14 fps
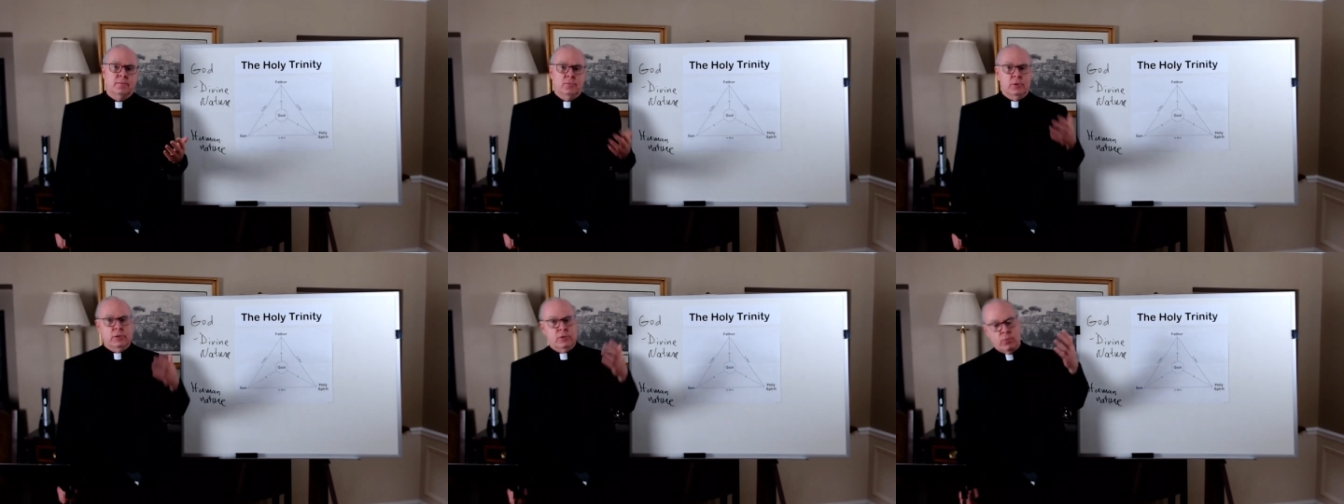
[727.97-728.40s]

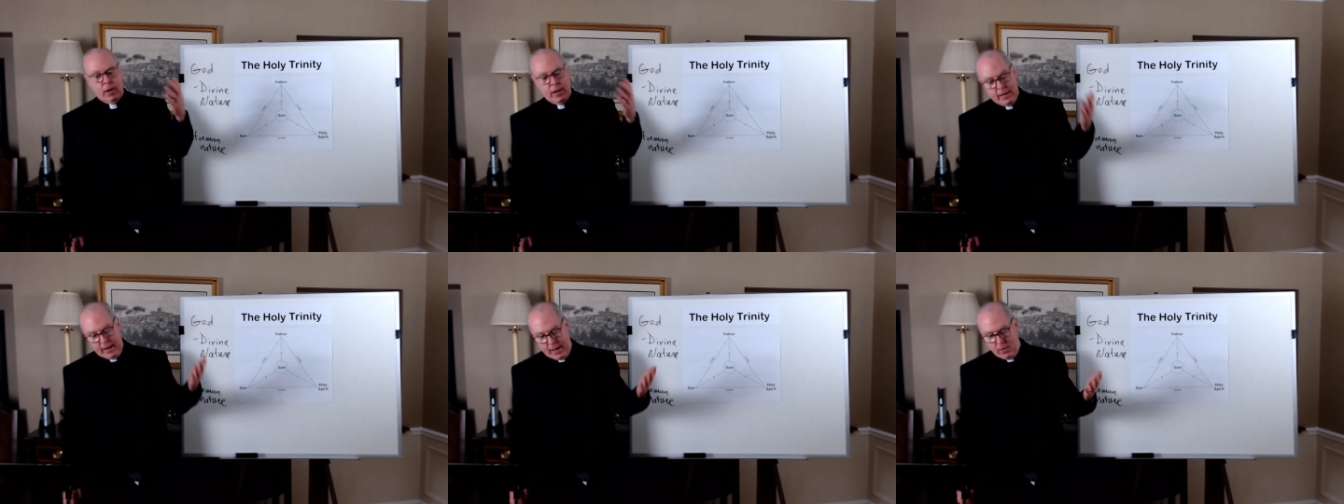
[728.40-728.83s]
which
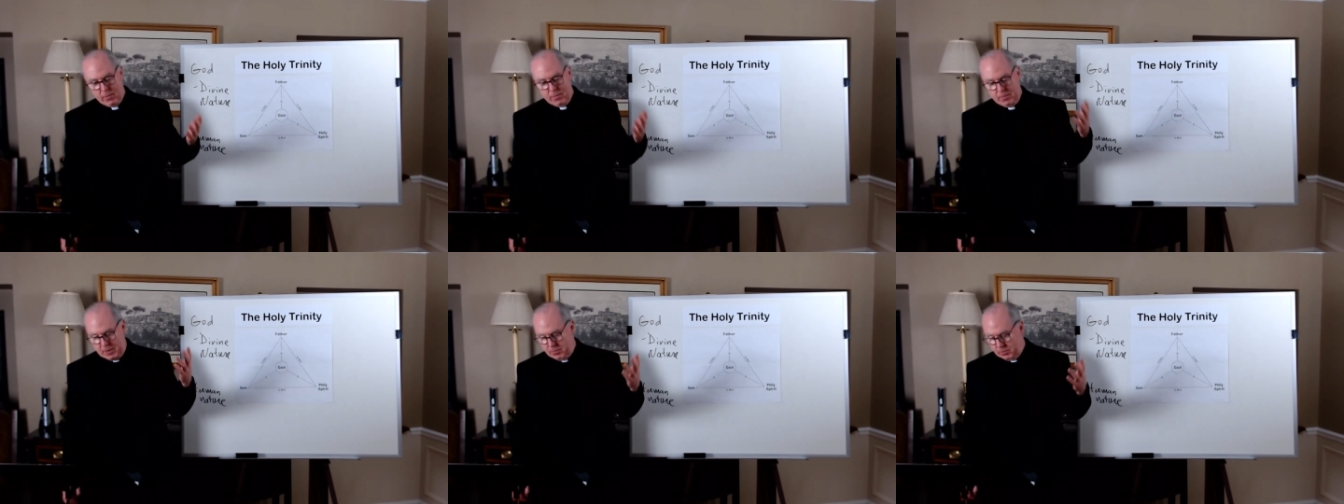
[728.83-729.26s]
right now
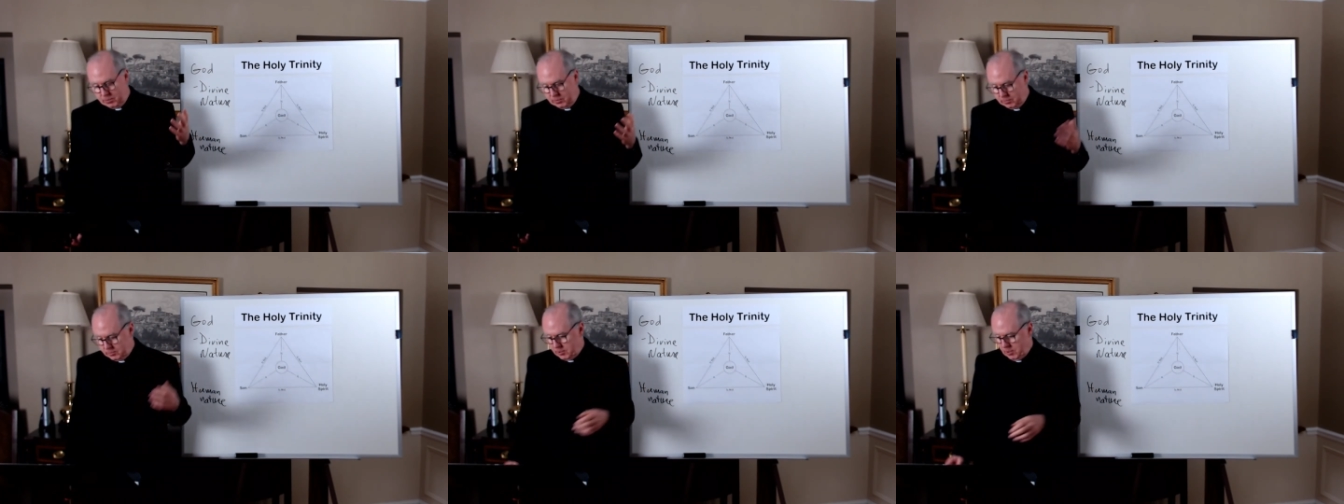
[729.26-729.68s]
people
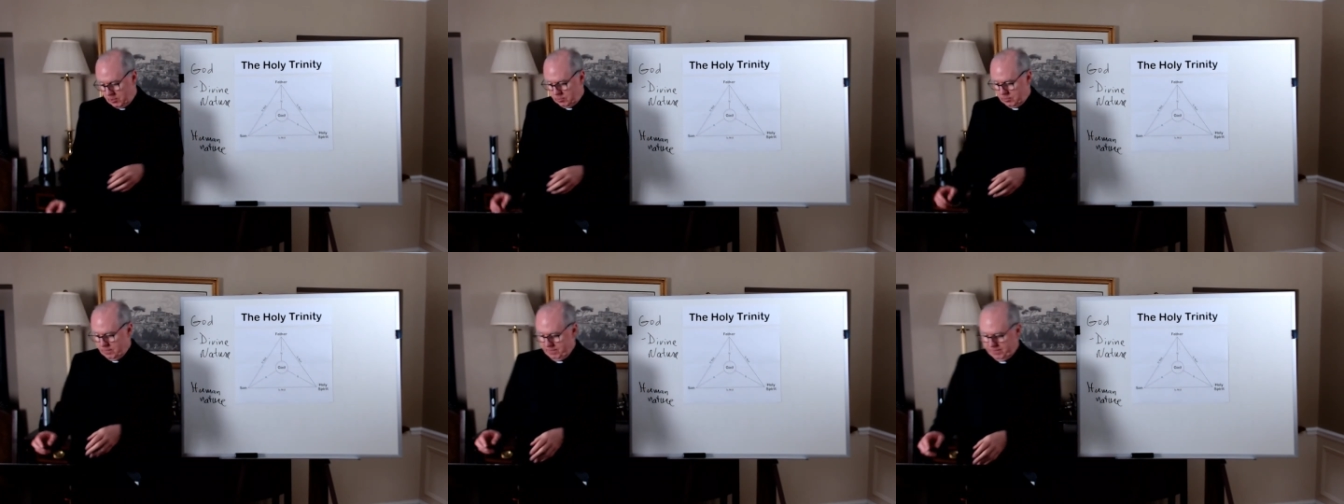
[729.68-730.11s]

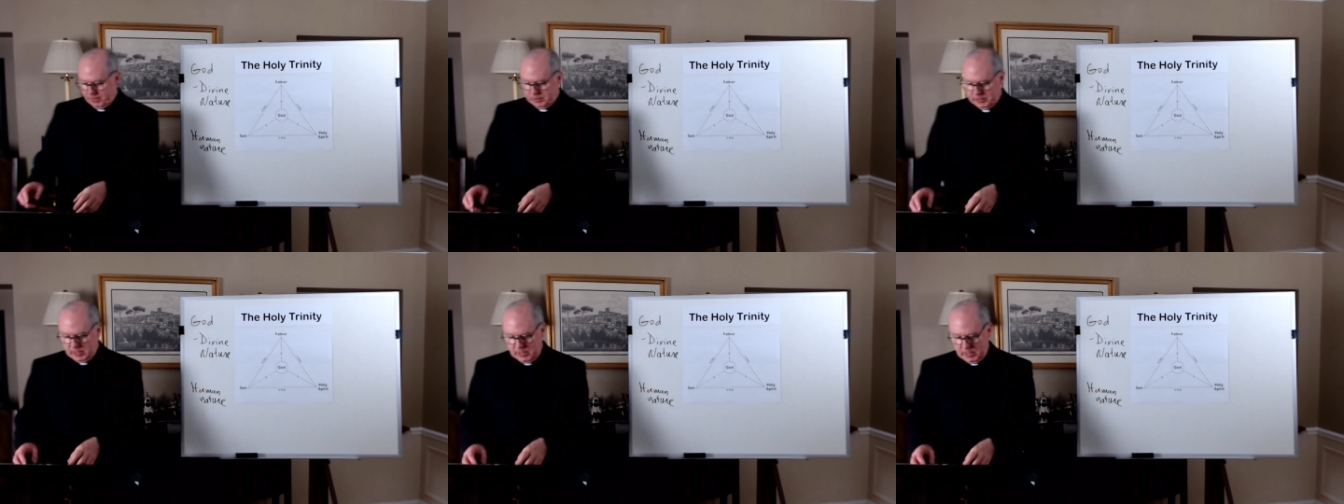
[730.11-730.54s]
don't
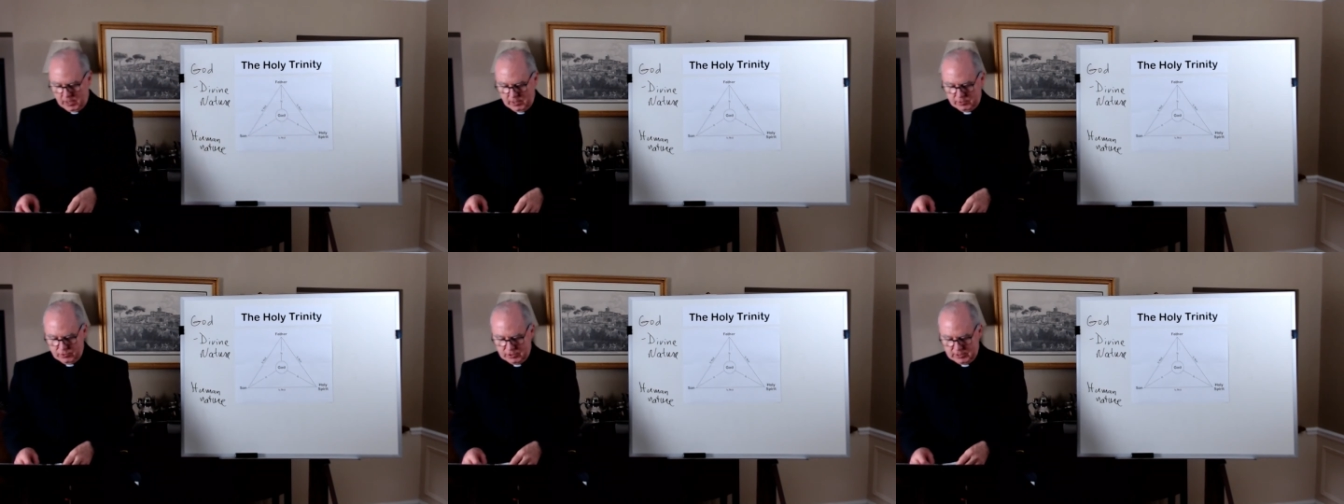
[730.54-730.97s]
fully
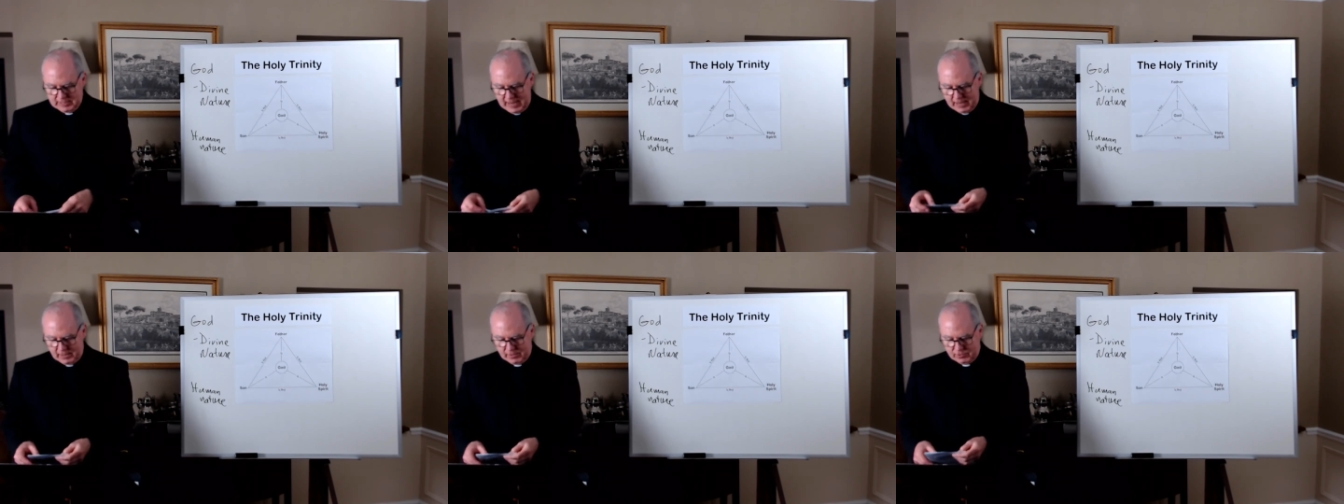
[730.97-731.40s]

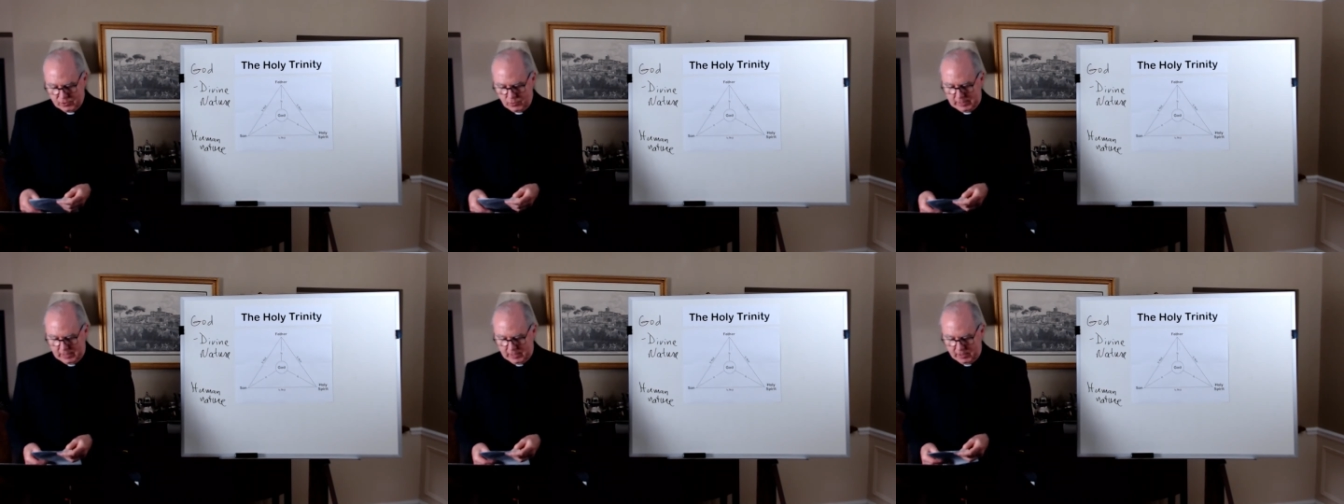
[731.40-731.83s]
understand, and so
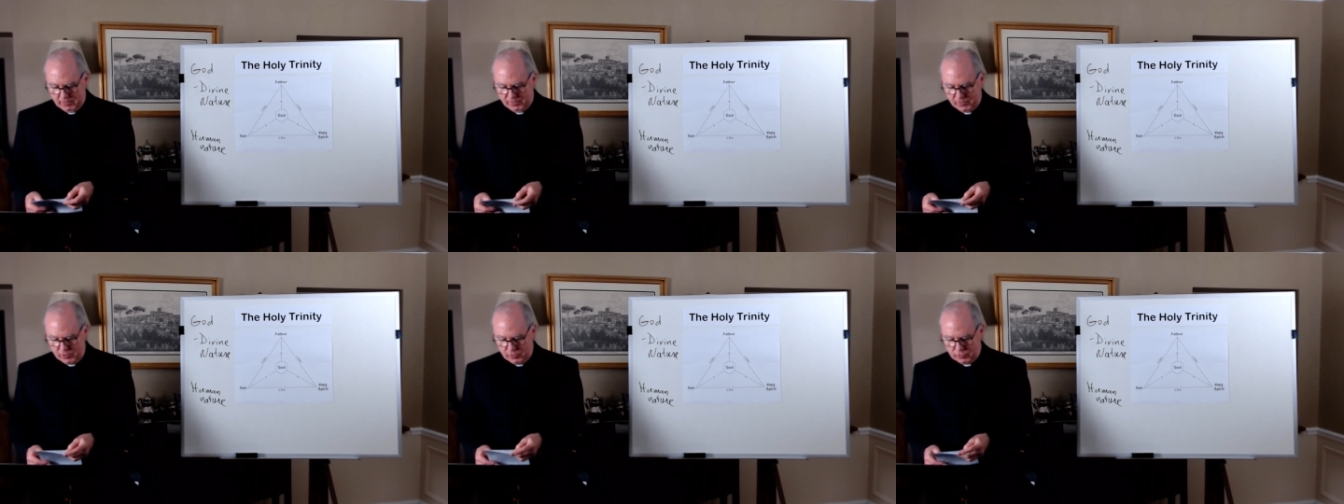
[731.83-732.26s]
we get
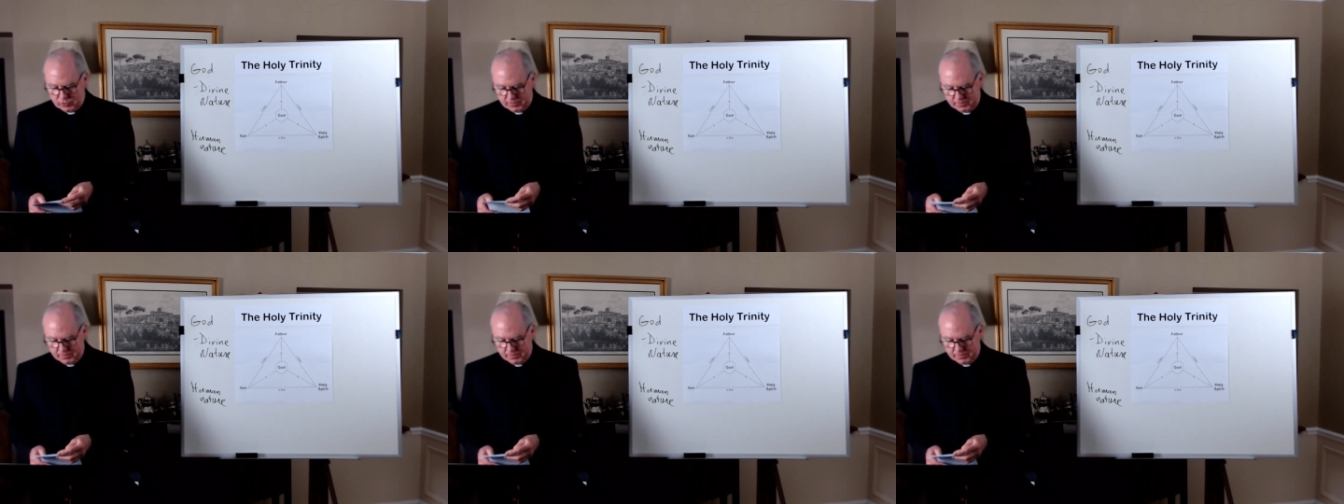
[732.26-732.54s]
confusion.